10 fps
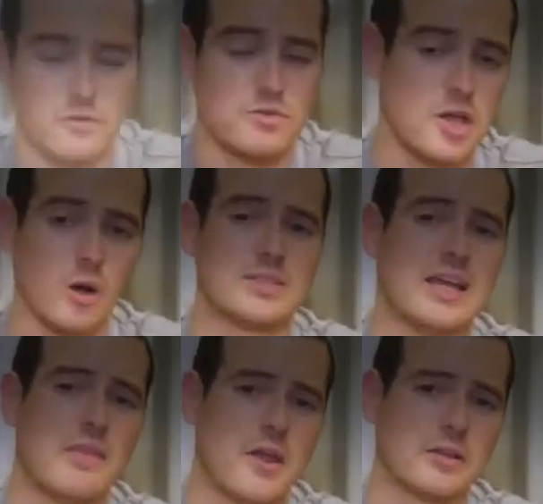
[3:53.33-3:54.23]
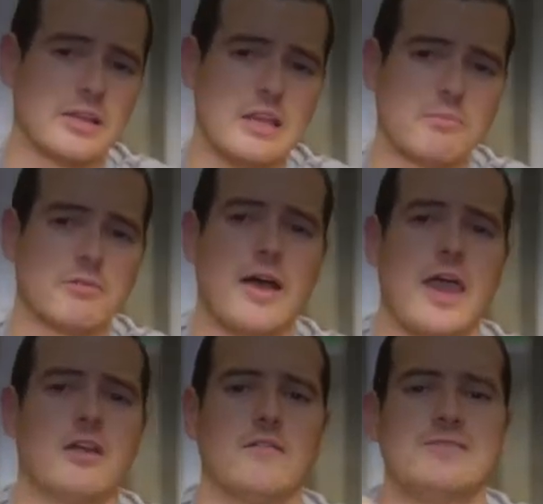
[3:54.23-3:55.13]
if you don't, they are the leading
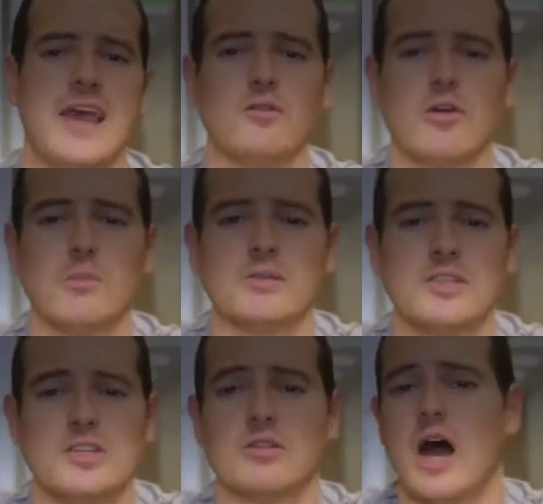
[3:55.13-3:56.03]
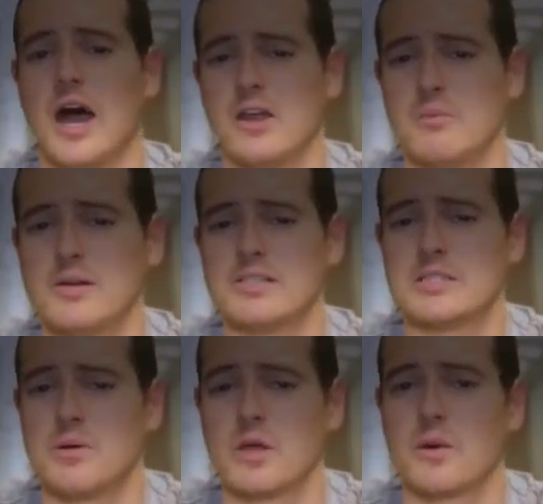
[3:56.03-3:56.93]
provider of downloadable digital audiobooks and
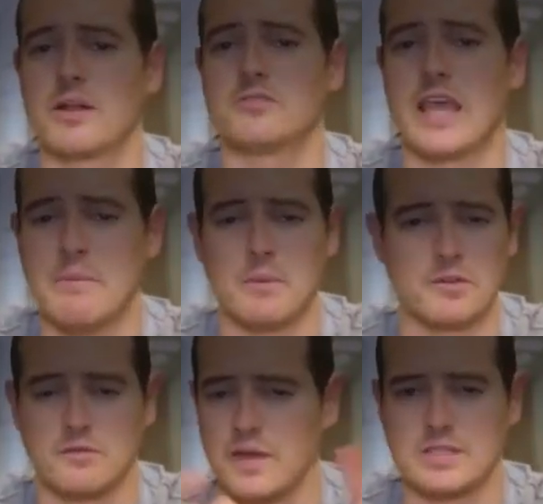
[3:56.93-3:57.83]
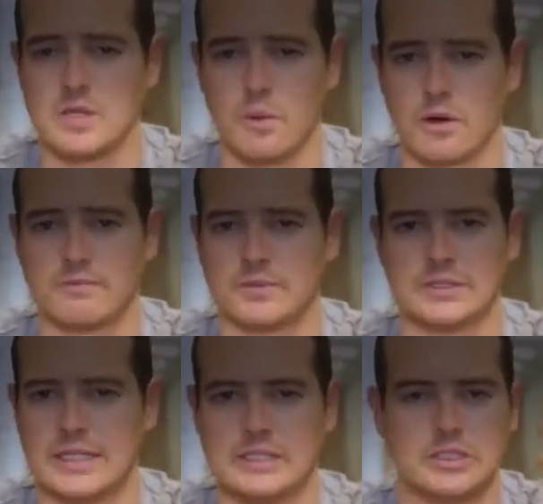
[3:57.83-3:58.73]
spoken word entertainment, which is fancy word for
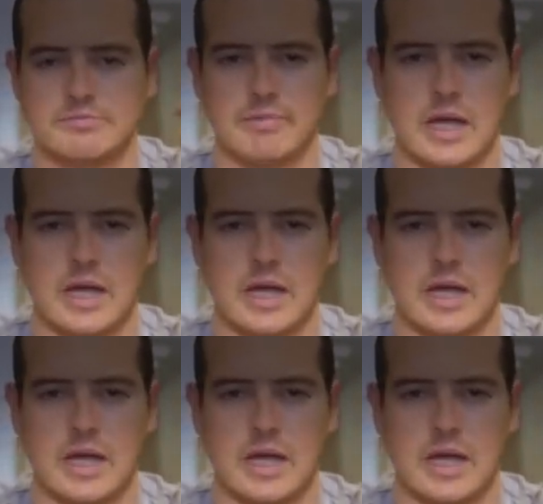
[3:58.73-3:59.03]
saying just